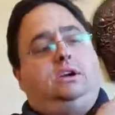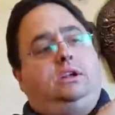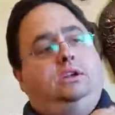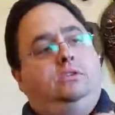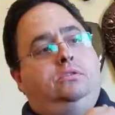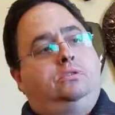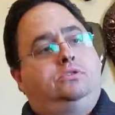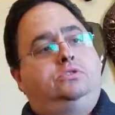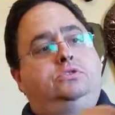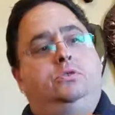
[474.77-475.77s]
along the
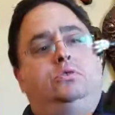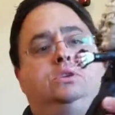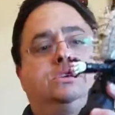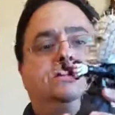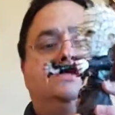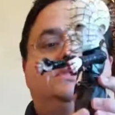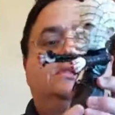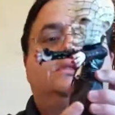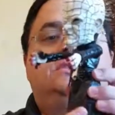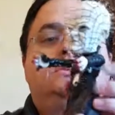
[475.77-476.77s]
shoulders,
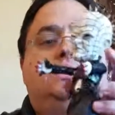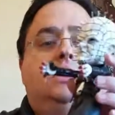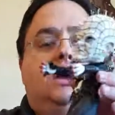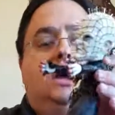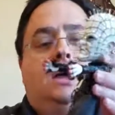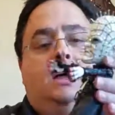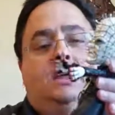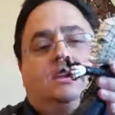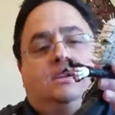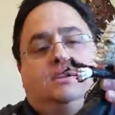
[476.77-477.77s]

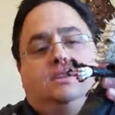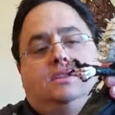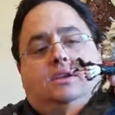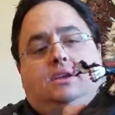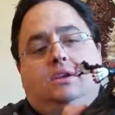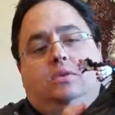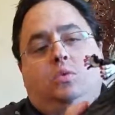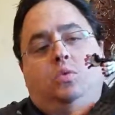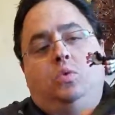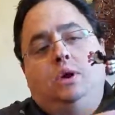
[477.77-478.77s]
and the
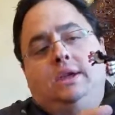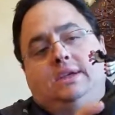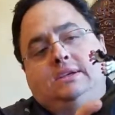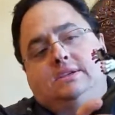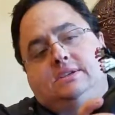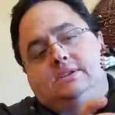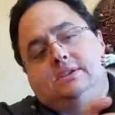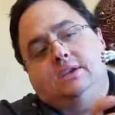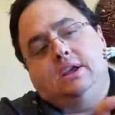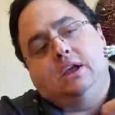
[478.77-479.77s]
waist
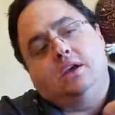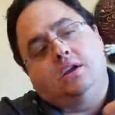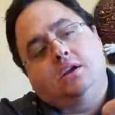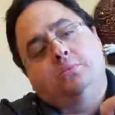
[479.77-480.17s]
area